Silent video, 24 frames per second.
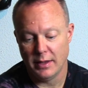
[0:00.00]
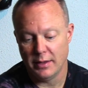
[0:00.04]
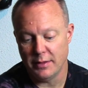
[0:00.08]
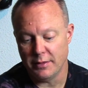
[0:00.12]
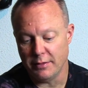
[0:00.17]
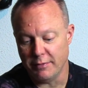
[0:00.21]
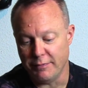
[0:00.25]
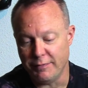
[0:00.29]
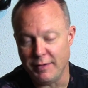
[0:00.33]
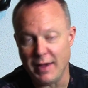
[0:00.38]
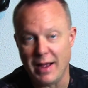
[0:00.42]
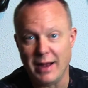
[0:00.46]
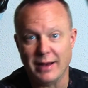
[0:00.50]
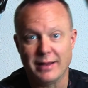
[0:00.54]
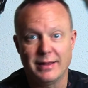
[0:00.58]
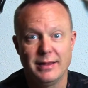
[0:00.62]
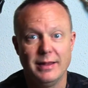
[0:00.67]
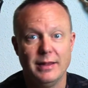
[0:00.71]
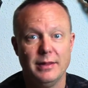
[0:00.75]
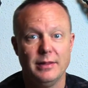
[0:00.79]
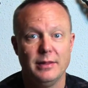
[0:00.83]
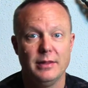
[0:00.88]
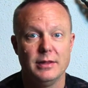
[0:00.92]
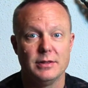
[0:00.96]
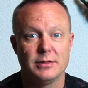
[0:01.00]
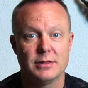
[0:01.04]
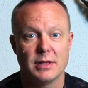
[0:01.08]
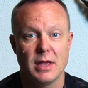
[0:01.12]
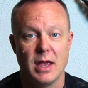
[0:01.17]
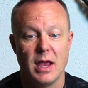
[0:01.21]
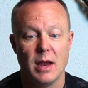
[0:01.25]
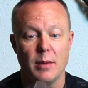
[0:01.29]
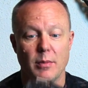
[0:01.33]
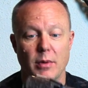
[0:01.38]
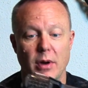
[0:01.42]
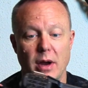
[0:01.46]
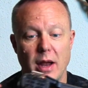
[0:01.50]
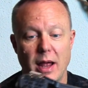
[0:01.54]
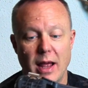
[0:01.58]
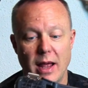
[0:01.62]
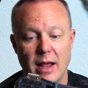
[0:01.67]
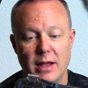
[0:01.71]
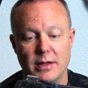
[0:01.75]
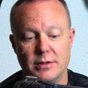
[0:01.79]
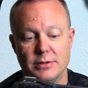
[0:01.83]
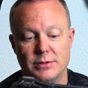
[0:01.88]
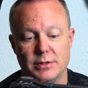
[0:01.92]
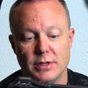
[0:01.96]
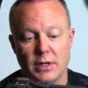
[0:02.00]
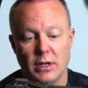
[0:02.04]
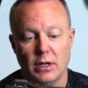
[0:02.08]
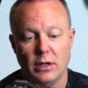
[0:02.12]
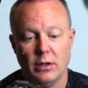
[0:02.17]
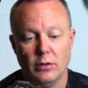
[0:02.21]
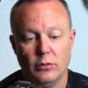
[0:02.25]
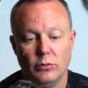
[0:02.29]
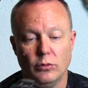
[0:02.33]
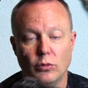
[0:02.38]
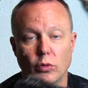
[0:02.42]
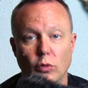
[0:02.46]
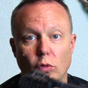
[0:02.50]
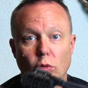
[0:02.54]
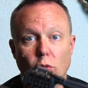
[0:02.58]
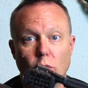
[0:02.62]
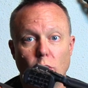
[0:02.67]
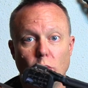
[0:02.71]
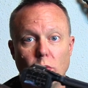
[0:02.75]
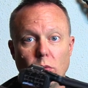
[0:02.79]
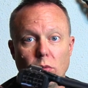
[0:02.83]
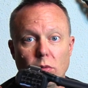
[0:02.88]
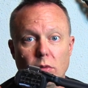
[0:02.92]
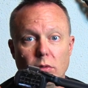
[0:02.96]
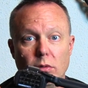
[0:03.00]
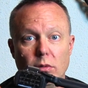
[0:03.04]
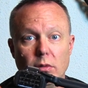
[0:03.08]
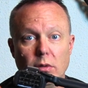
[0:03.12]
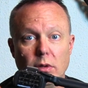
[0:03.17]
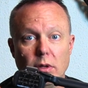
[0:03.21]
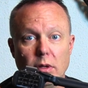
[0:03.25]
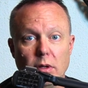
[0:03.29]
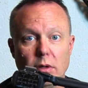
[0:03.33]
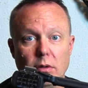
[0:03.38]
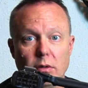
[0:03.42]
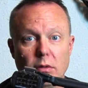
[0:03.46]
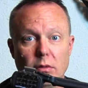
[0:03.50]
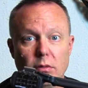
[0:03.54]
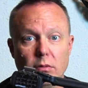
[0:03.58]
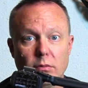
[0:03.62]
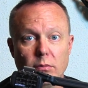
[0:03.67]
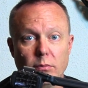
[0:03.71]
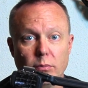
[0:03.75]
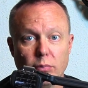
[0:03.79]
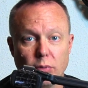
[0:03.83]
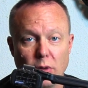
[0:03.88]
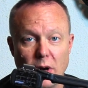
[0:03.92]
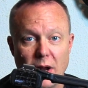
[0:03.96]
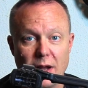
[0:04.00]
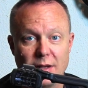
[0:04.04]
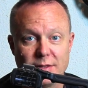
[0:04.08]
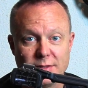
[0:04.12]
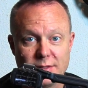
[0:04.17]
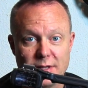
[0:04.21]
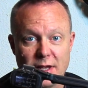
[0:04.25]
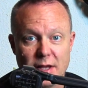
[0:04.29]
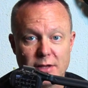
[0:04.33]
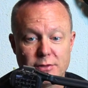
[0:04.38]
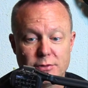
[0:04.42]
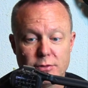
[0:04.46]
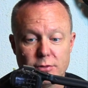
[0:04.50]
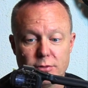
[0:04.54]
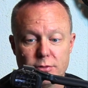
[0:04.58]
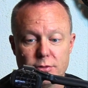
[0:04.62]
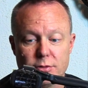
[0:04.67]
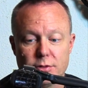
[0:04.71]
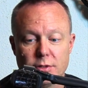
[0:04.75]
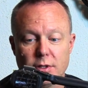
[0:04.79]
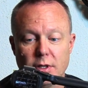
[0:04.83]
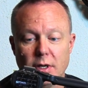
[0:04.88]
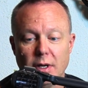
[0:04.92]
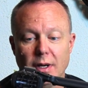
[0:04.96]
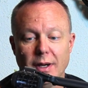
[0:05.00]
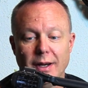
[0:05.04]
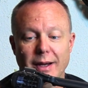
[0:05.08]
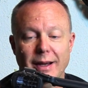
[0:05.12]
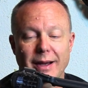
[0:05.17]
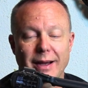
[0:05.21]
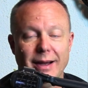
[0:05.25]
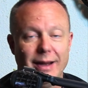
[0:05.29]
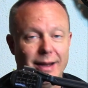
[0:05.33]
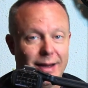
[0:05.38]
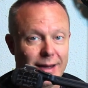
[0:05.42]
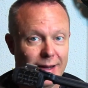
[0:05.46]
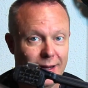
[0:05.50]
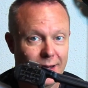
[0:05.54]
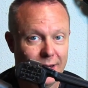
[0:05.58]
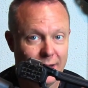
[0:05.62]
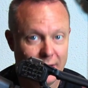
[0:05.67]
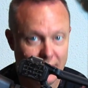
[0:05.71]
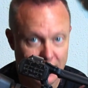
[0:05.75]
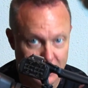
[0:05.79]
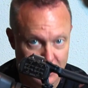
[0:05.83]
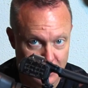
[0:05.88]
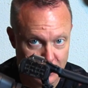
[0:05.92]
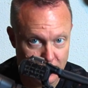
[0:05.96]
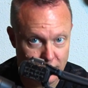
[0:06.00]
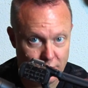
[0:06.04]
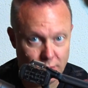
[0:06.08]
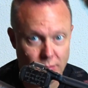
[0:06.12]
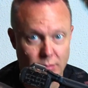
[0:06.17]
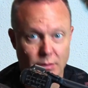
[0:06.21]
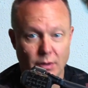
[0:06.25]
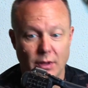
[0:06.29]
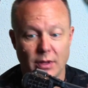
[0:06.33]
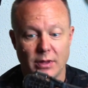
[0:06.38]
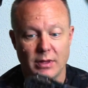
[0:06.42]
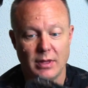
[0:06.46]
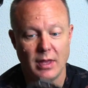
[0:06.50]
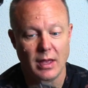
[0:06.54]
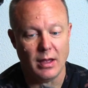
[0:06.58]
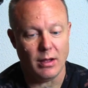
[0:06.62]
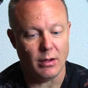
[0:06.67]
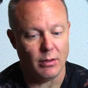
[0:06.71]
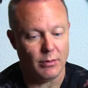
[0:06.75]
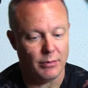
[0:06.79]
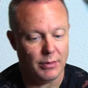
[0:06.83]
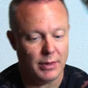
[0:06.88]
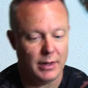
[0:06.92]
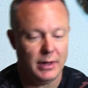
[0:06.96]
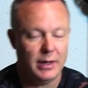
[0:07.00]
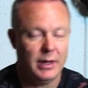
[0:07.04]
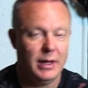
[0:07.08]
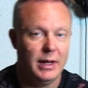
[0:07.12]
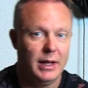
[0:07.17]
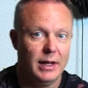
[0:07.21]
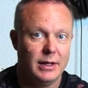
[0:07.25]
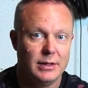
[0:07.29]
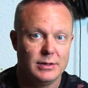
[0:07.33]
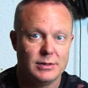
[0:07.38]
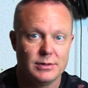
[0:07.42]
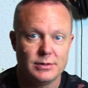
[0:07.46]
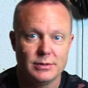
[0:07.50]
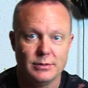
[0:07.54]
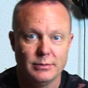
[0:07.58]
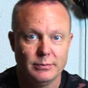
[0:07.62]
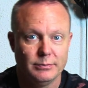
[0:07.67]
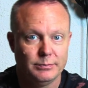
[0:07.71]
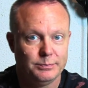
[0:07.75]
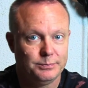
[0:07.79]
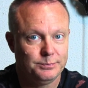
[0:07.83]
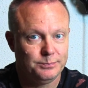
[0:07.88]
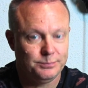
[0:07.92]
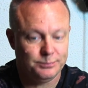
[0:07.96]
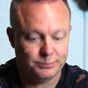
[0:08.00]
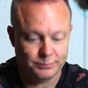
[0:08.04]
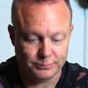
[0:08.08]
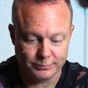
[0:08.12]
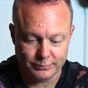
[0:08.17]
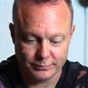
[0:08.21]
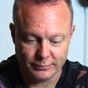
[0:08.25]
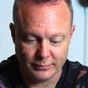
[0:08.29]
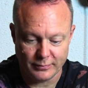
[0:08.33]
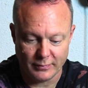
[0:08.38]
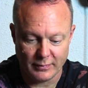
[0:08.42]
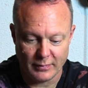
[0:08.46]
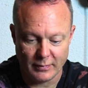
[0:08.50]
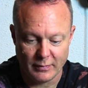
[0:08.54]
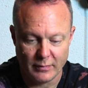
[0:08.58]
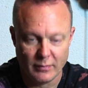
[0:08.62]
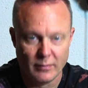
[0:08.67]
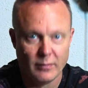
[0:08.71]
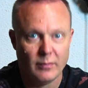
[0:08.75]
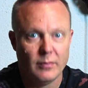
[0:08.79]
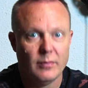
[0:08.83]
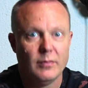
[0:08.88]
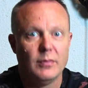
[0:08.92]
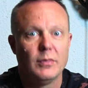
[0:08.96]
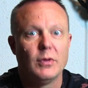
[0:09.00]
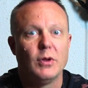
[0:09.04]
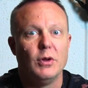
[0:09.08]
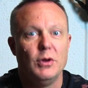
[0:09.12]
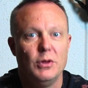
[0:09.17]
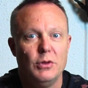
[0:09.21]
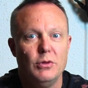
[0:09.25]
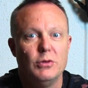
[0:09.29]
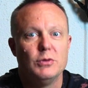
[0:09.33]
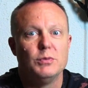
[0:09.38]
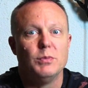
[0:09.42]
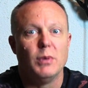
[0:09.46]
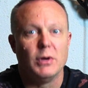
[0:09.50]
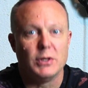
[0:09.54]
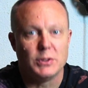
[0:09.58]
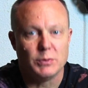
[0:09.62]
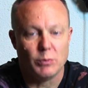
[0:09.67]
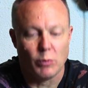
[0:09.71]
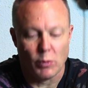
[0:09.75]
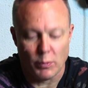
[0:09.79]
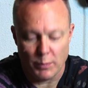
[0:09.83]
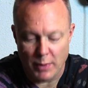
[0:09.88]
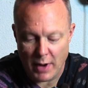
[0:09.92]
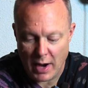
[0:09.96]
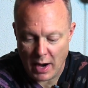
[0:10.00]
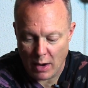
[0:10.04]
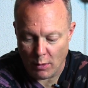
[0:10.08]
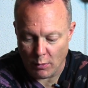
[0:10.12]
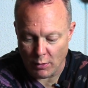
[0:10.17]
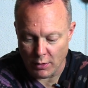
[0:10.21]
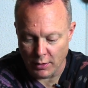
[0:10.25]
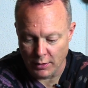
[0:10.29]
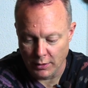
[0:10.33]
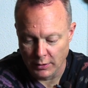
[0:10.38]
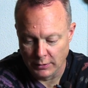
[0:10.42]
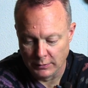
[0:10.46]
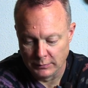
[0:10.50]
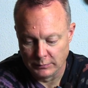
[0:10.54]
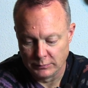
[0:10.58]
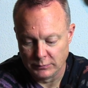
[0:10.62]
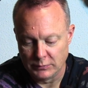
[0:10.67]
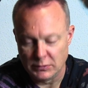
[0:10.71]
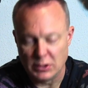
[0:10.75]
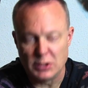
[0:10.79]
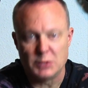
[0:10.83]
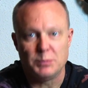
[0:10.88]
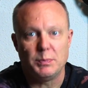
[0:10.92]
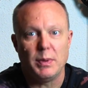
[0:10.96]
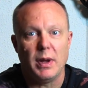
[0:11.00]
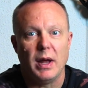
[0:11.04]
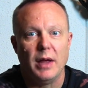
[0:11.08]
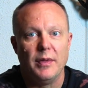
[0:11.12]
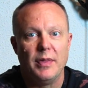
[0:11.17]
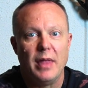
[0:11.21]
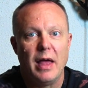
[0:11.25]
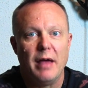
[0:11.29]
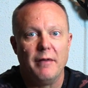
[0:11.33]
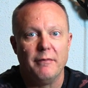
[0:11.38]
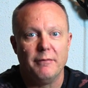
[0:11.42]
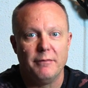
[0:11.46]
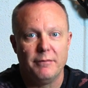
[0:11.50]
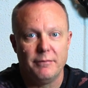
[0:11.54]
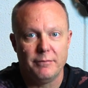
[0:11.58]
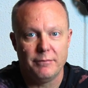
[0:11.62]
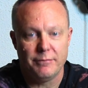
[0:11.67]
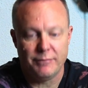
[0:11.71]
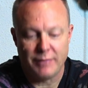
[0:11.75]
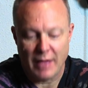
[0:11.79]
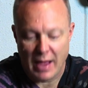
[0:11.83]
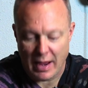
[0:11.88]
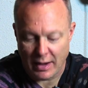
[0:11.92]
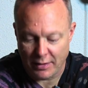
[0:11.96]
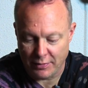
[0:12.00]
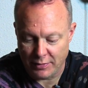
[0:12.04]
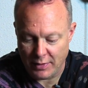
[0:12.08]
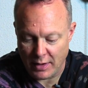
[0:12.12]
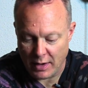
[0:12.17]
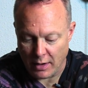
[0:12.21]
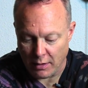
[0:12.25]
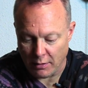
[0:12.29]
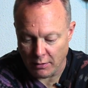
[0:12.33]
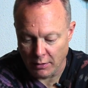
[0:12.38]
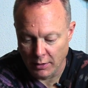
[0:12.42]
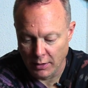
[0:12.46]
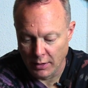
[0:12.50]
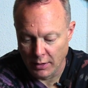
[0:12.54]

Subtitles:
the fact that this camera has dual processors, you can tell that it's going to use much more power just on that fact there.